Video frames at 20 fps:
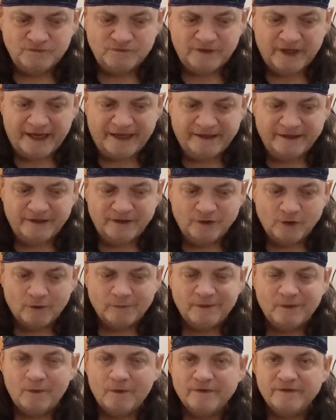And
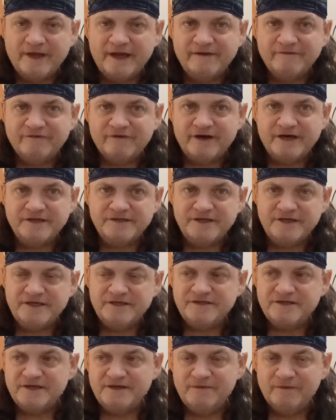normally where that phrase
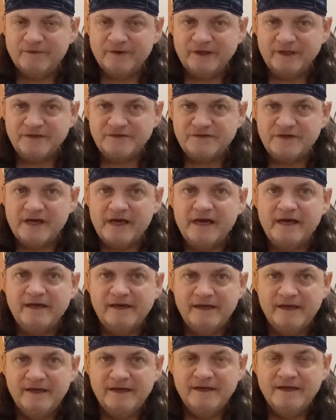is in real estate
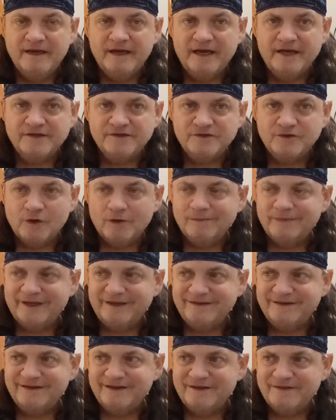is normally
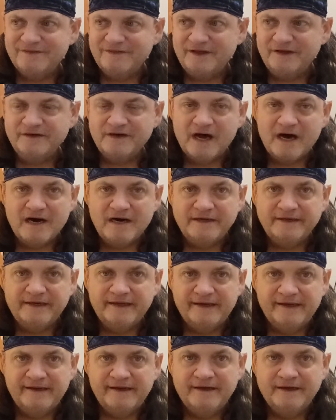the
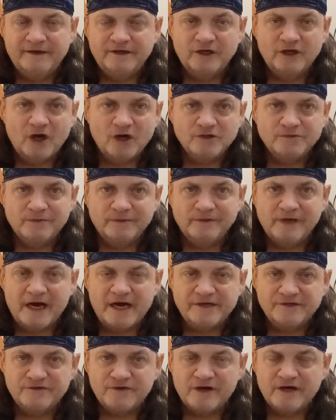non-negotiable,
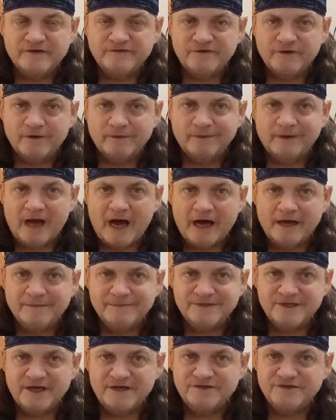non-transferable
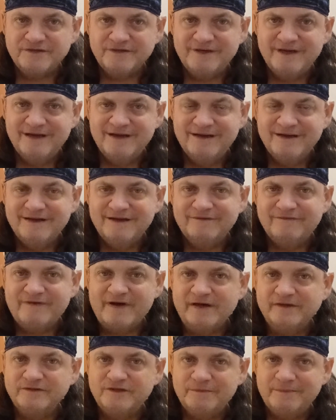itemization,
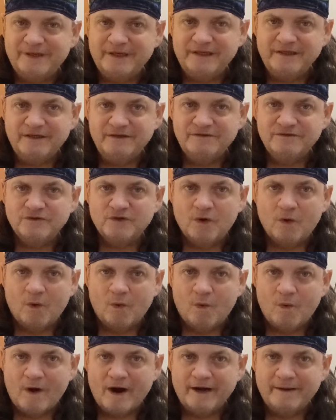found to be used
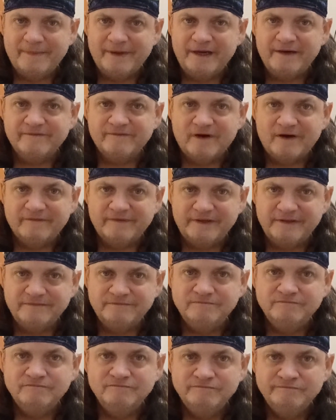quite a bit involving
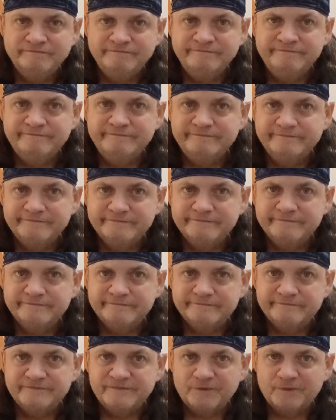
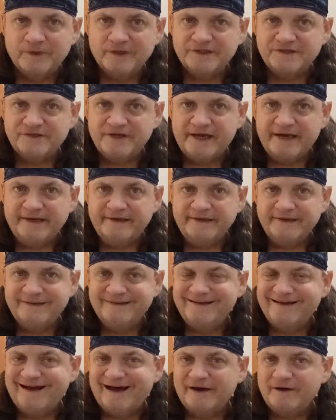real estate.
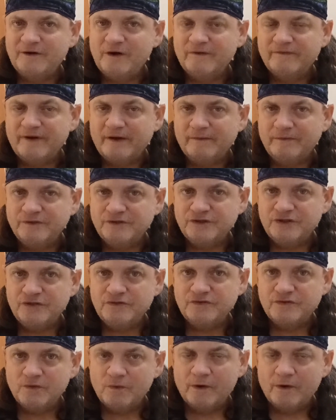And I don't know if I would choose the